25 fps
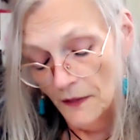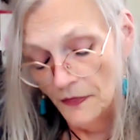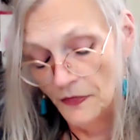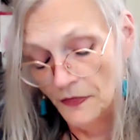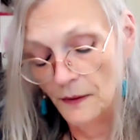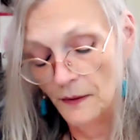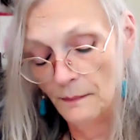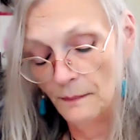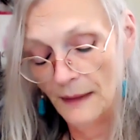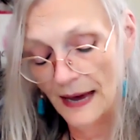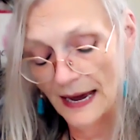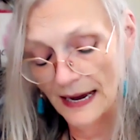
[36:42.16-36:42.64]
The
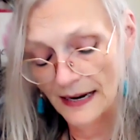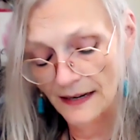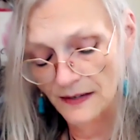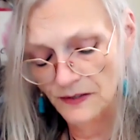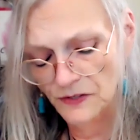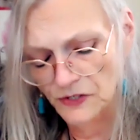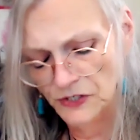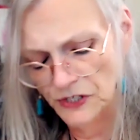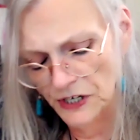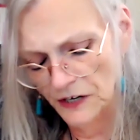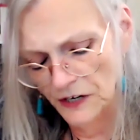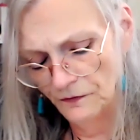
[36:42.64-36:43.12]

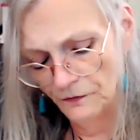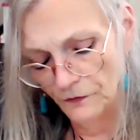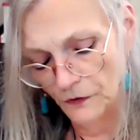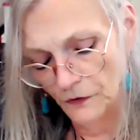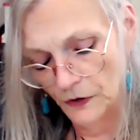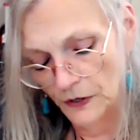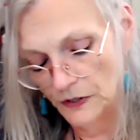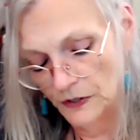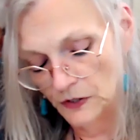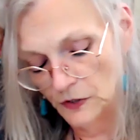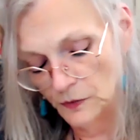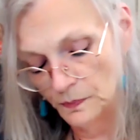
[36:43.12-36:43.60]
main
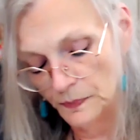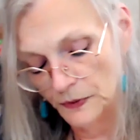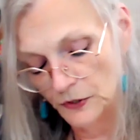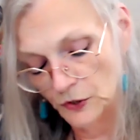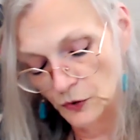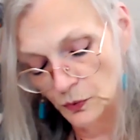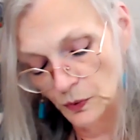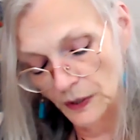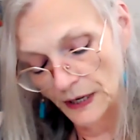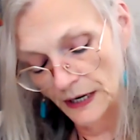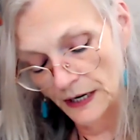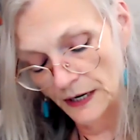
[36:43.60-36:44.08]
difference
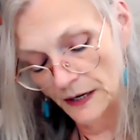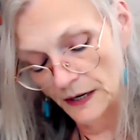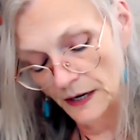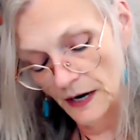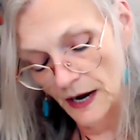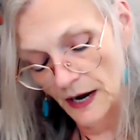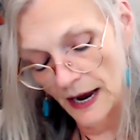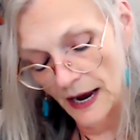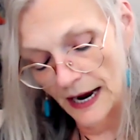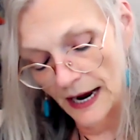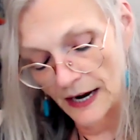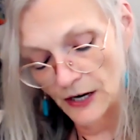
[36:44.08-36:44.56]

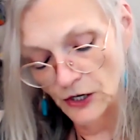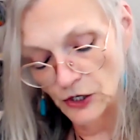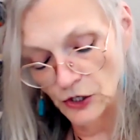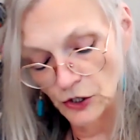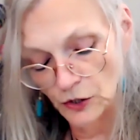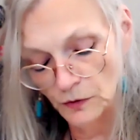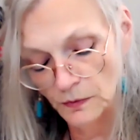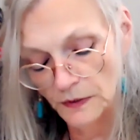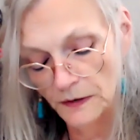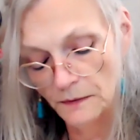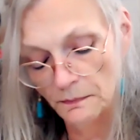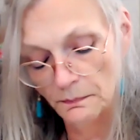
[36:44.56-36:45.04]
between a
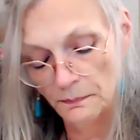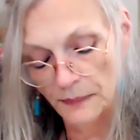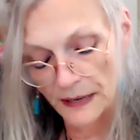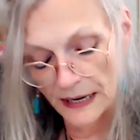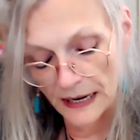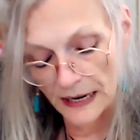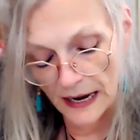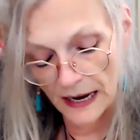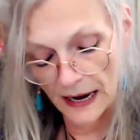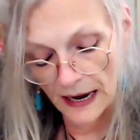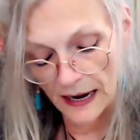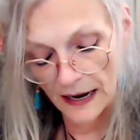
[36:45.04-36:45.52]
human
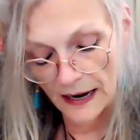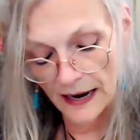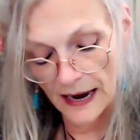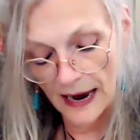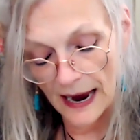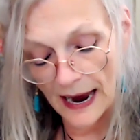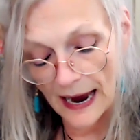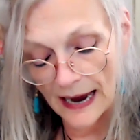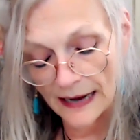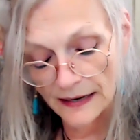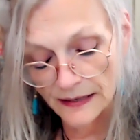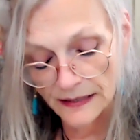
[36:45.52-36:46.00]
being
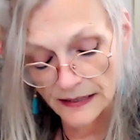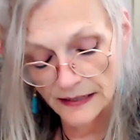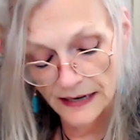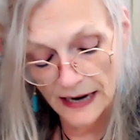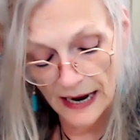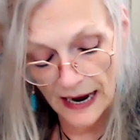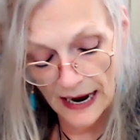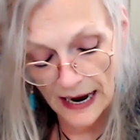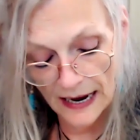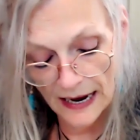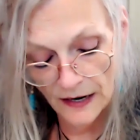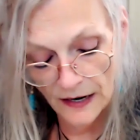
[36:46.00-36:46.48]
and an
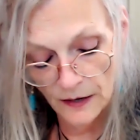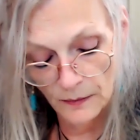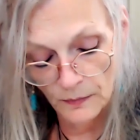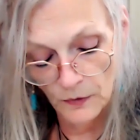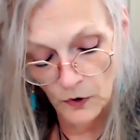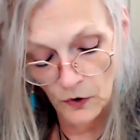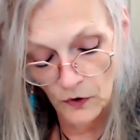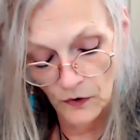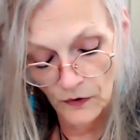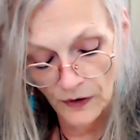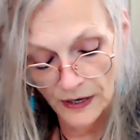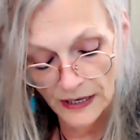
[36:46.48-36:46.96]

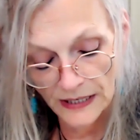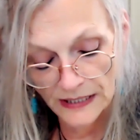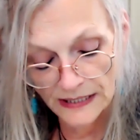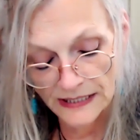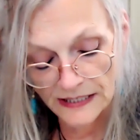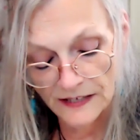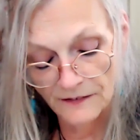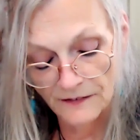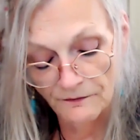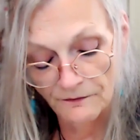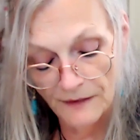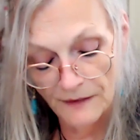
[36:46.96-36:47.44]
animal is
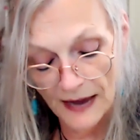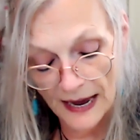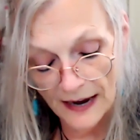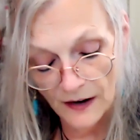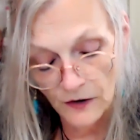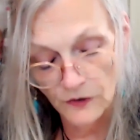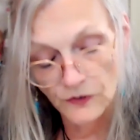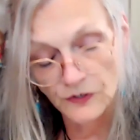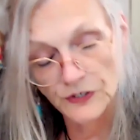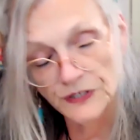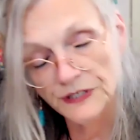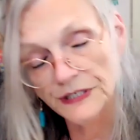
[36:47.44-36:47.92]
the
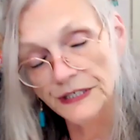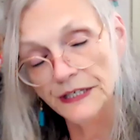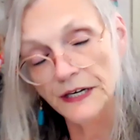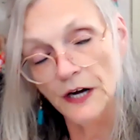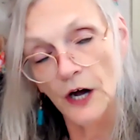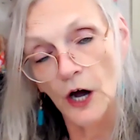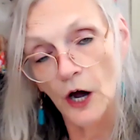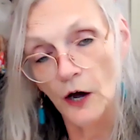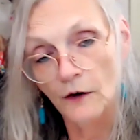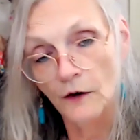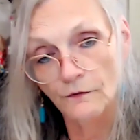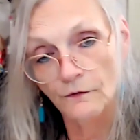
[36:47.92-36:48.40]
faculty
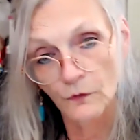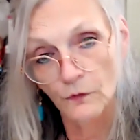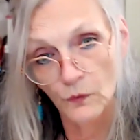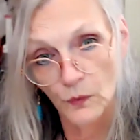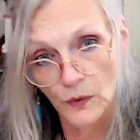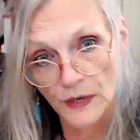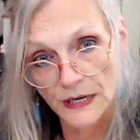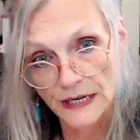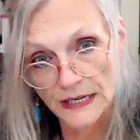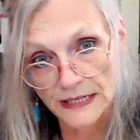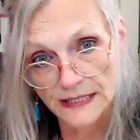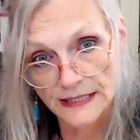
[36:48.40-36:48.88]
of
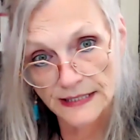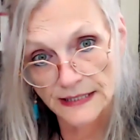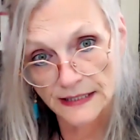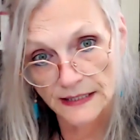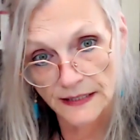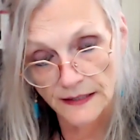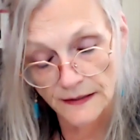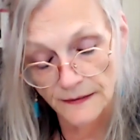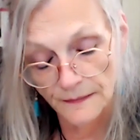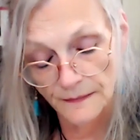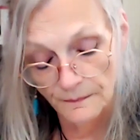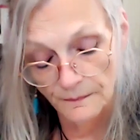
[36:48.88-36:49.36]

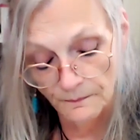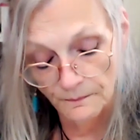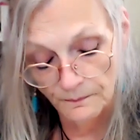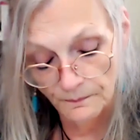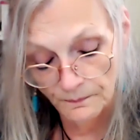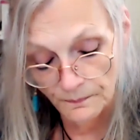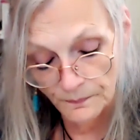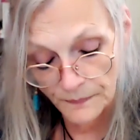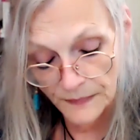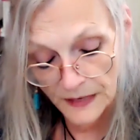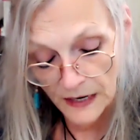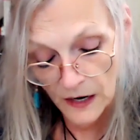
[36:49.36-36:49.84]
reason,
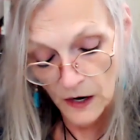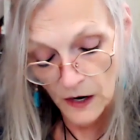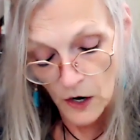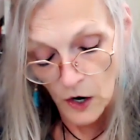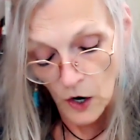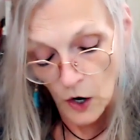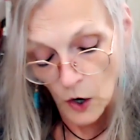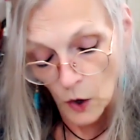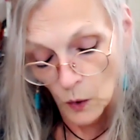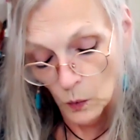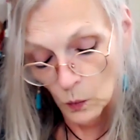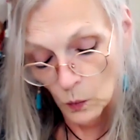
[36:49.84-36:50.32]

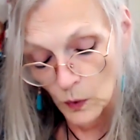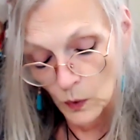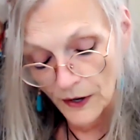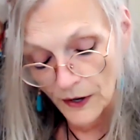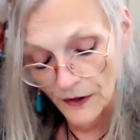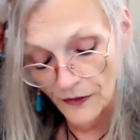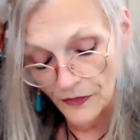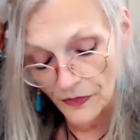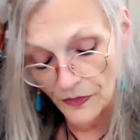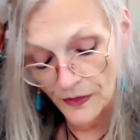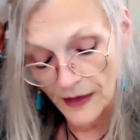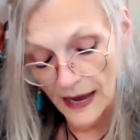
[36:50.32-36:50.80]

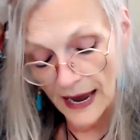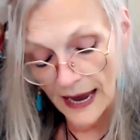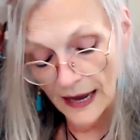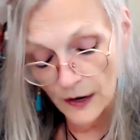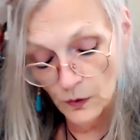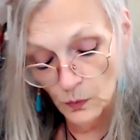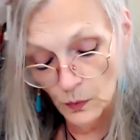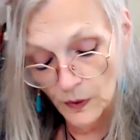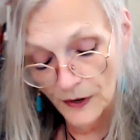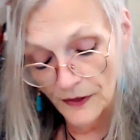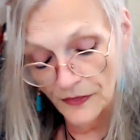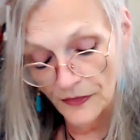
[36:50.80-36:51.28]
with
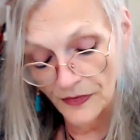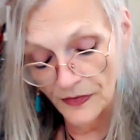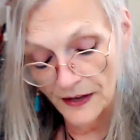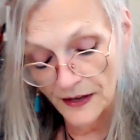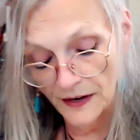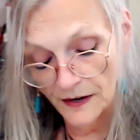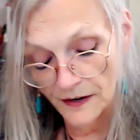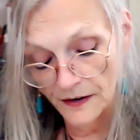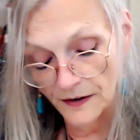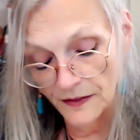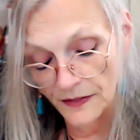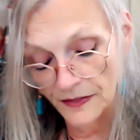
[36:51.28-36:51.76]

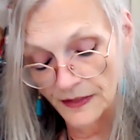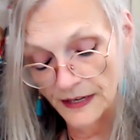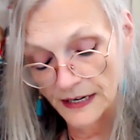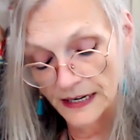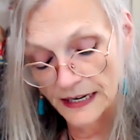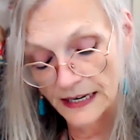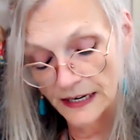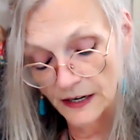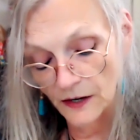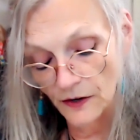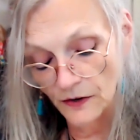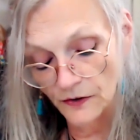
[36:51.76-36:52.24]
it
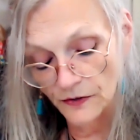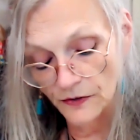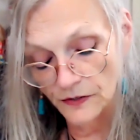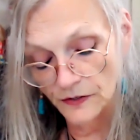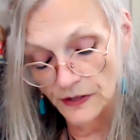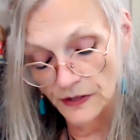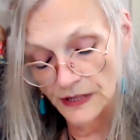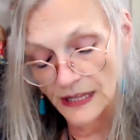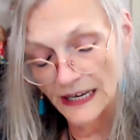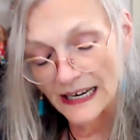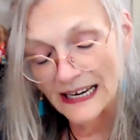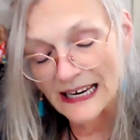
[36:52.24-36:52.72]

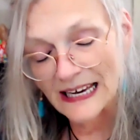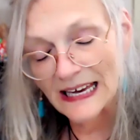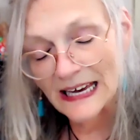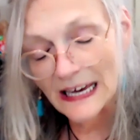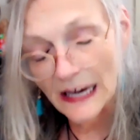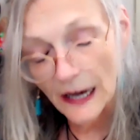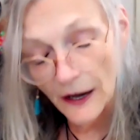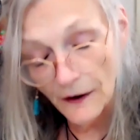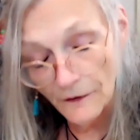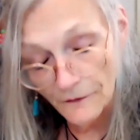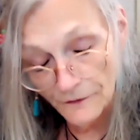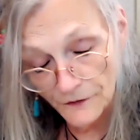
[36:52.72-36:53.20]
the
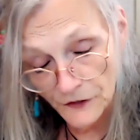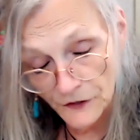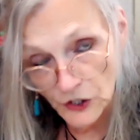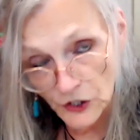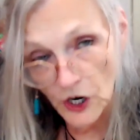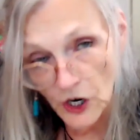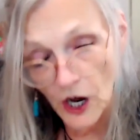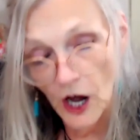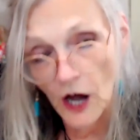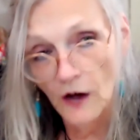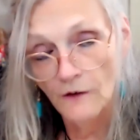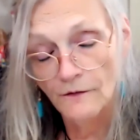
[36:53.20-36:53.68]
gift
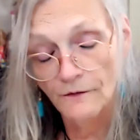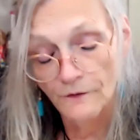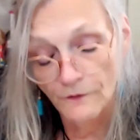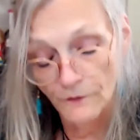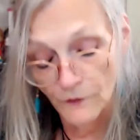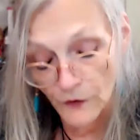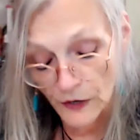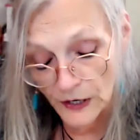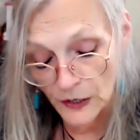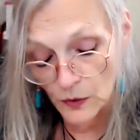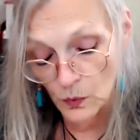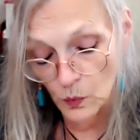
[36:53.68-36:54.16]
of
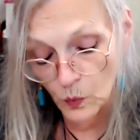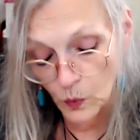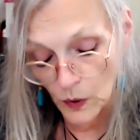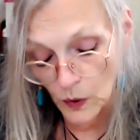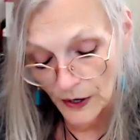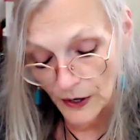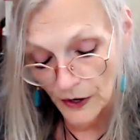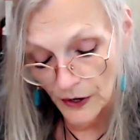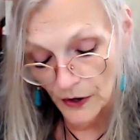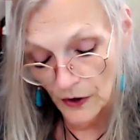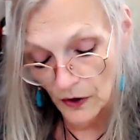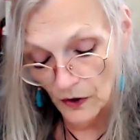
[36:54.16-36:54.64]
free
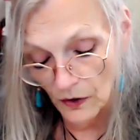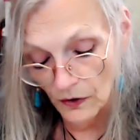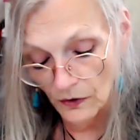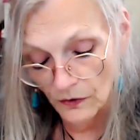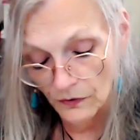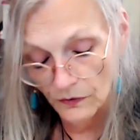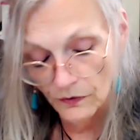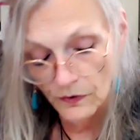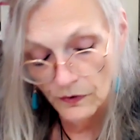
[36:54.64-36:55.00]
will.